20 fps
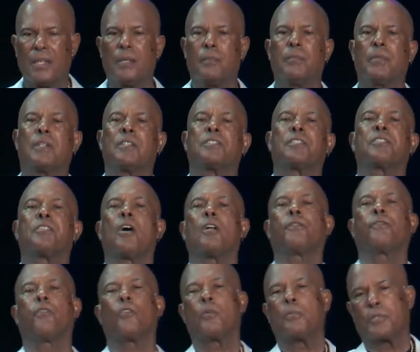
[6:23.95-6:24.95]
because thought
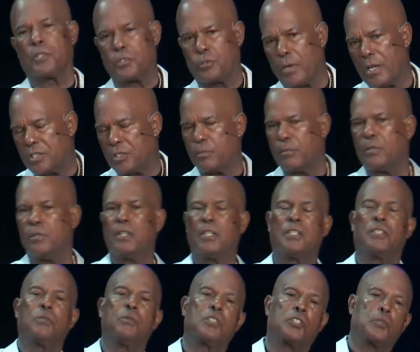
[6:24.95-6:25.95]
forms are transmuting
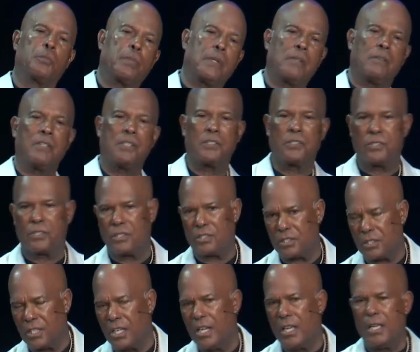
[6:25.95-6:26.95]
into
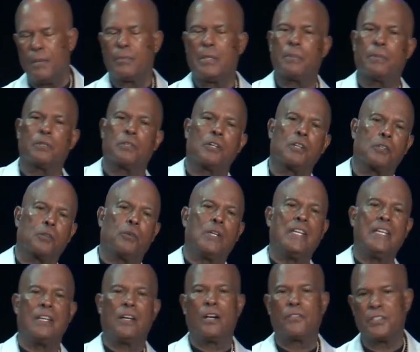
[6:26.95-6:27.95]
experiences, and people are
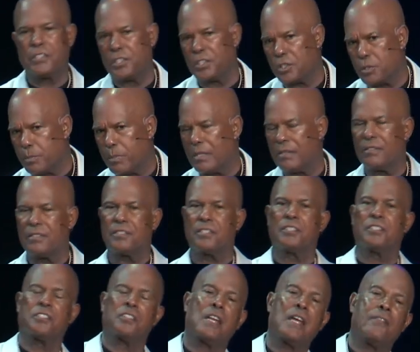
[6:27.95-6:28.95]
agreeing on these
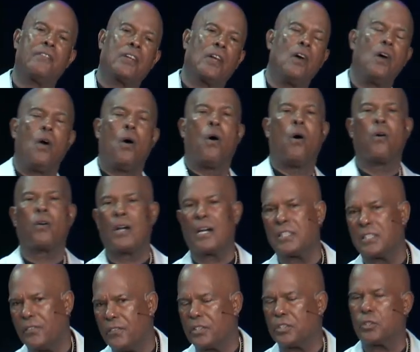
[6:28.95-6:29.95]
experiences. They're having all
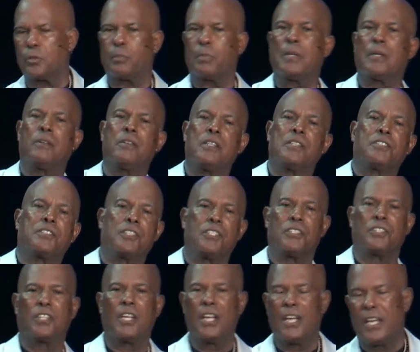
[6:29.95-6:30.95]
kinds of
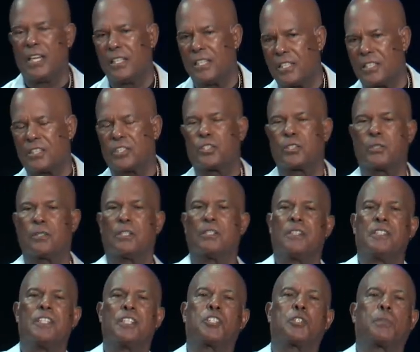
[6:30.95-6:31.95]
experiences. They're
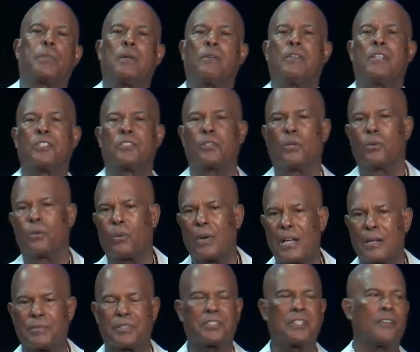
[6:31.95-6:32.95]
in the experiential
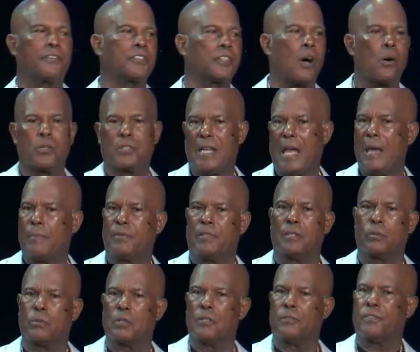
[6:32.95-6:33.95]
realm. Stuff's always happening
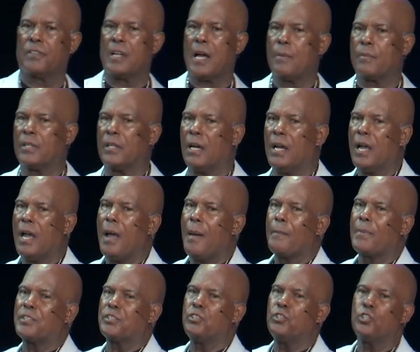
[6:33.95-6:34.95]
in the world of phenomena,
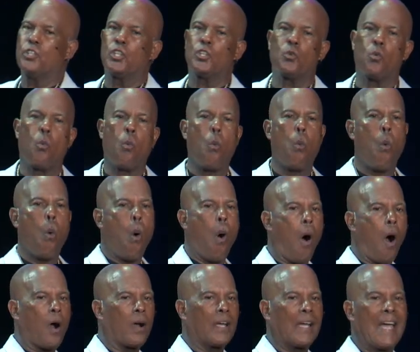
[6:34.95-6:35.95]
but you can
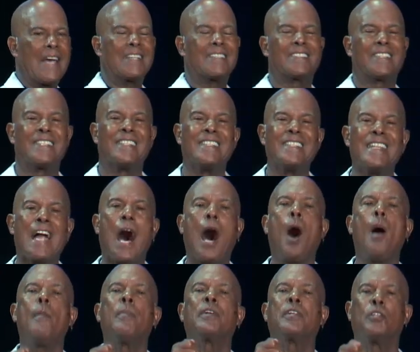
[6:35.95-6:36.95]
walk as a
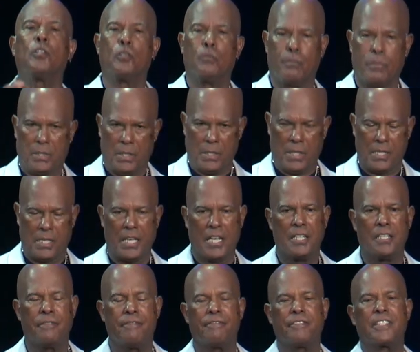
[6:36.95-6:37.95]
nominal being
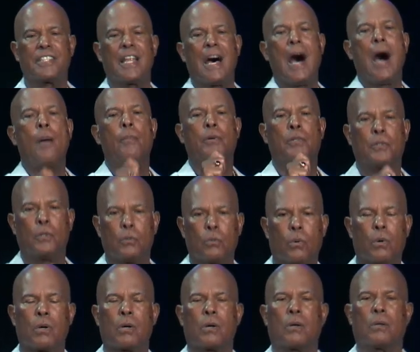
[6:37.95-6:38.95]
in a phenomenal
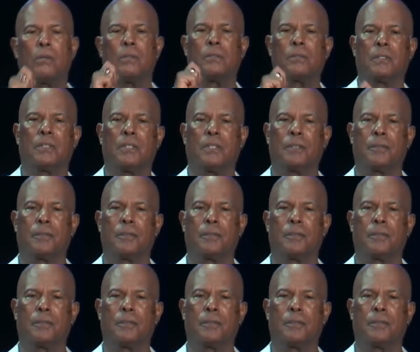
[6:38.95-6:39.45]
world.